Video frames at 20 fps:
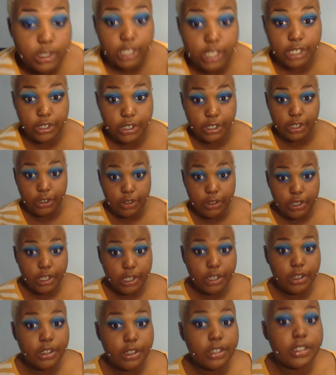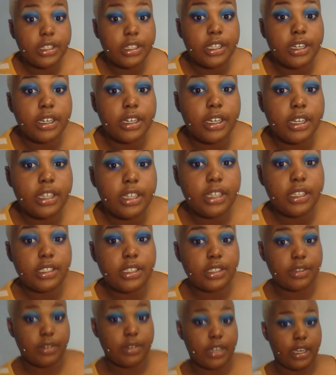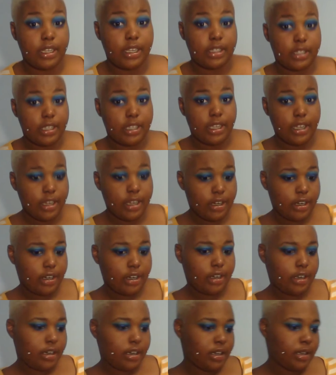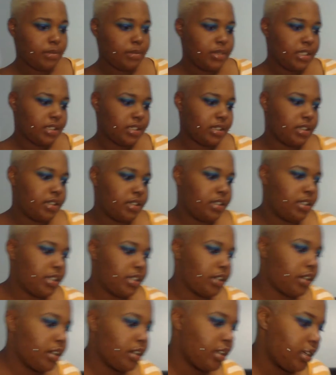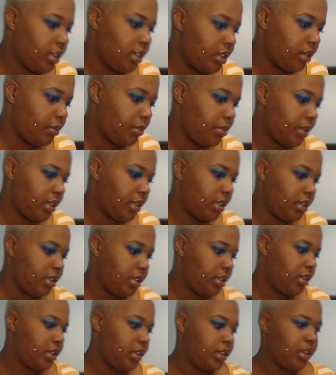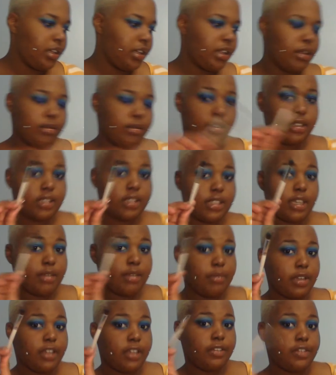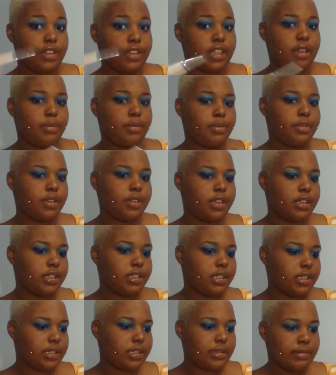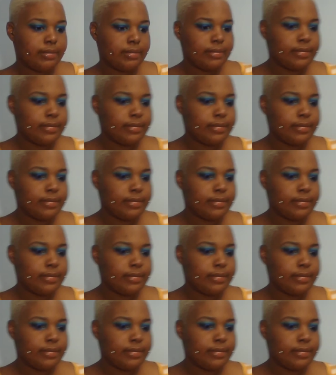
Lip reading: There you go. There it is right there. And I'm just going to darken it a bit. I'm going to take my flat brush.